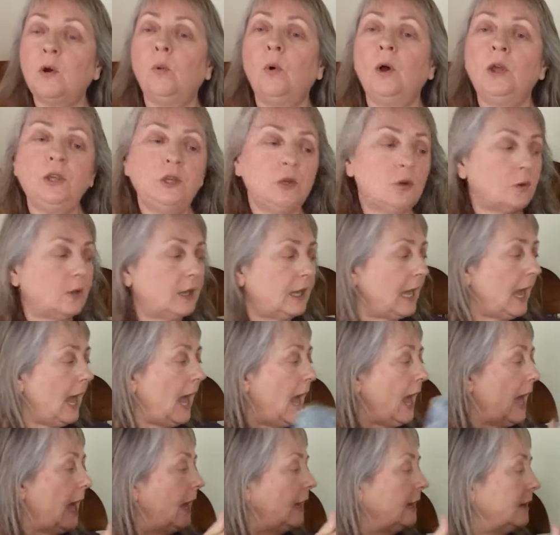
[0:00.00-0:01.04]
What you
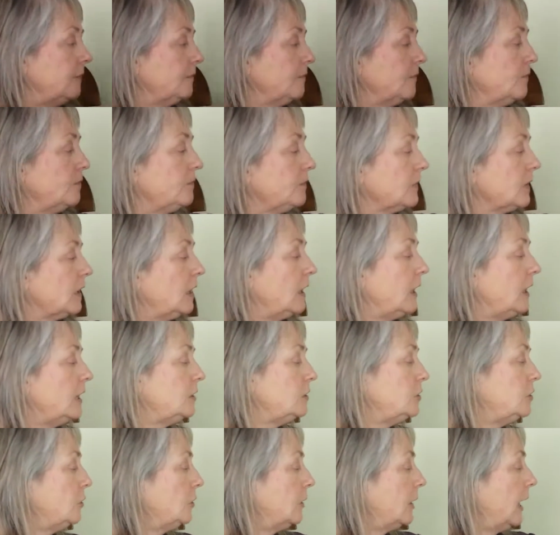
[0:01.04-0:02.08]
get
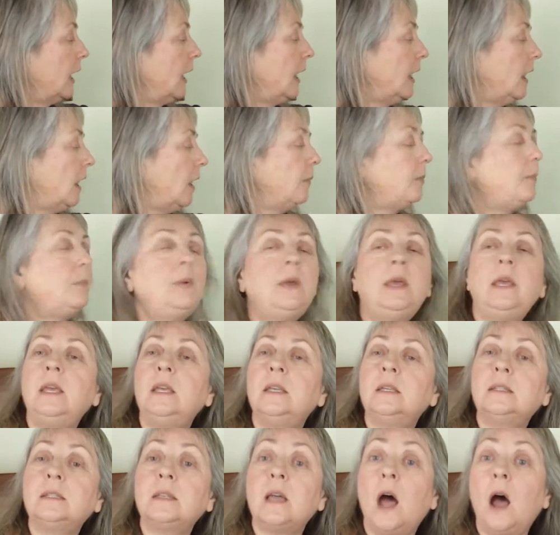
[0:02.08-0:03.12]
is you get a
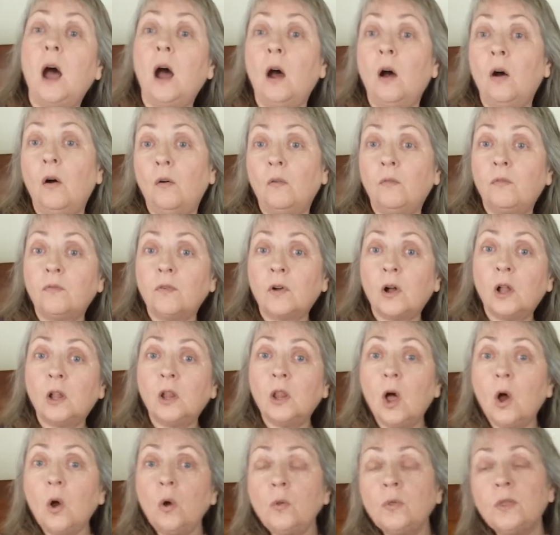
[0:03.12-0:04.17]
piece of
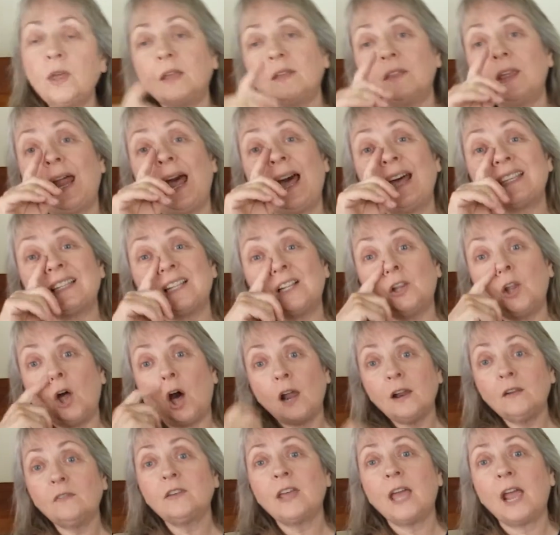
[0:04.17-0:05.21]
clothing that has a
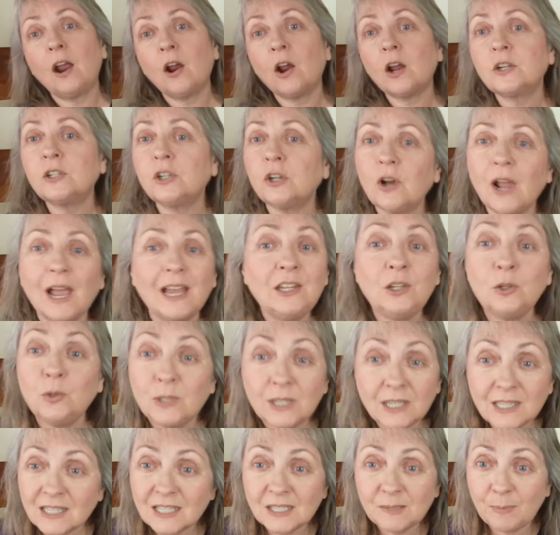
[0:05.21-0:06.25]
lot of character and you
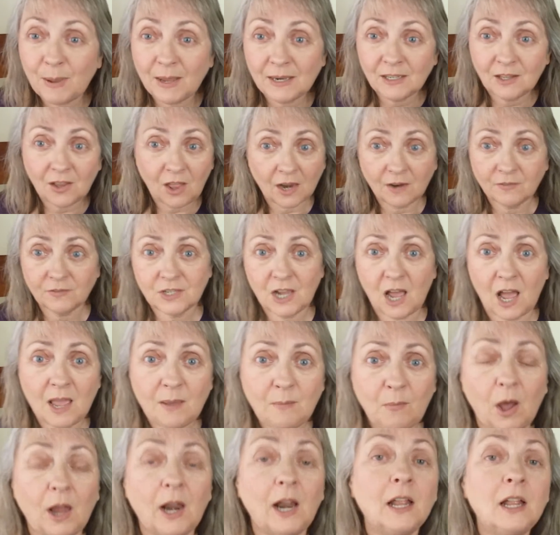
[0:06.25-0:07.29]
didn't spend a lot of
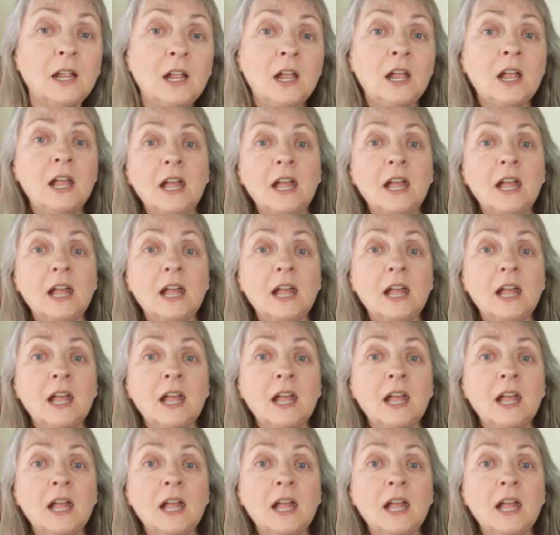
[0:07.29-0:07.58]
time on it.